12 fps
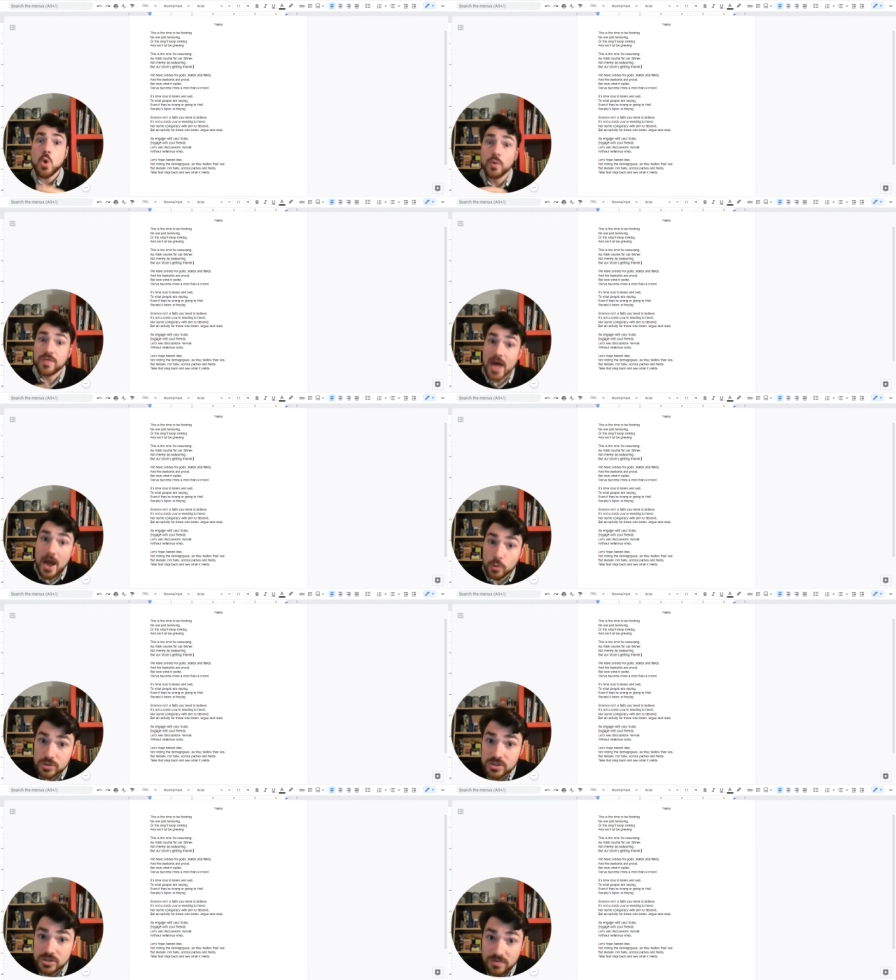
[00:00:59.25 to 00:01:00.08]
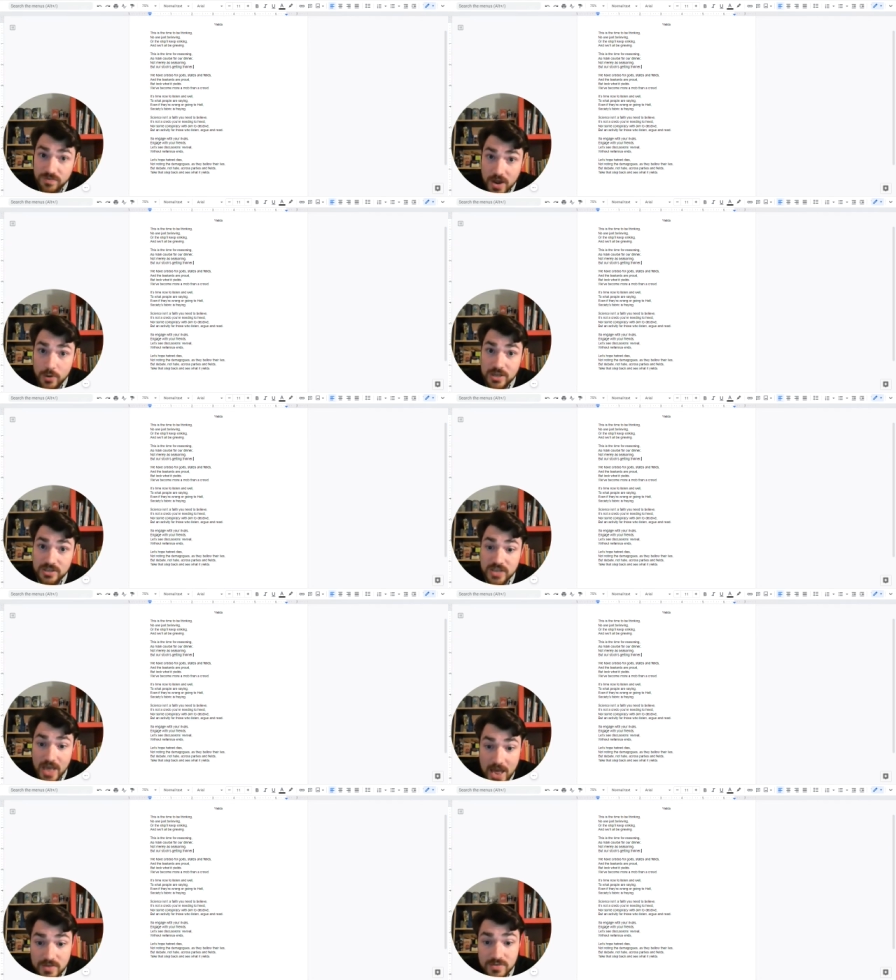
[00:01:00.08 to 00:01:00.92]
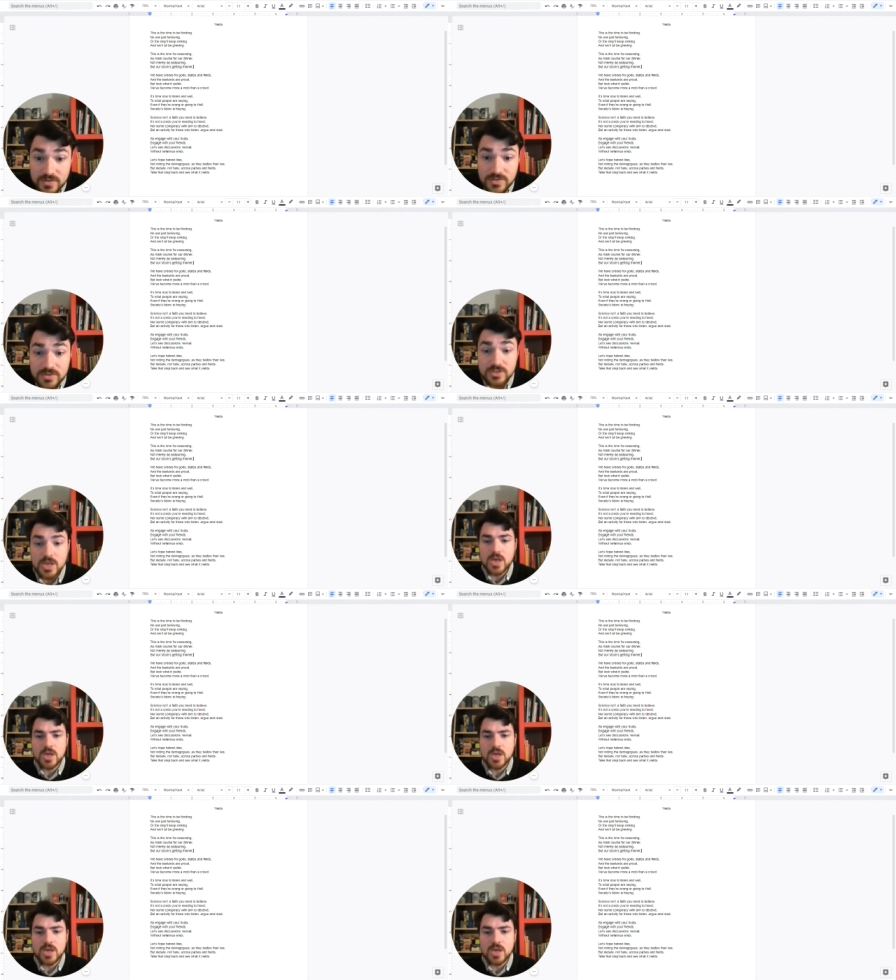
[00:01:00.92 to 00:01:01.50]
without nefarious ends.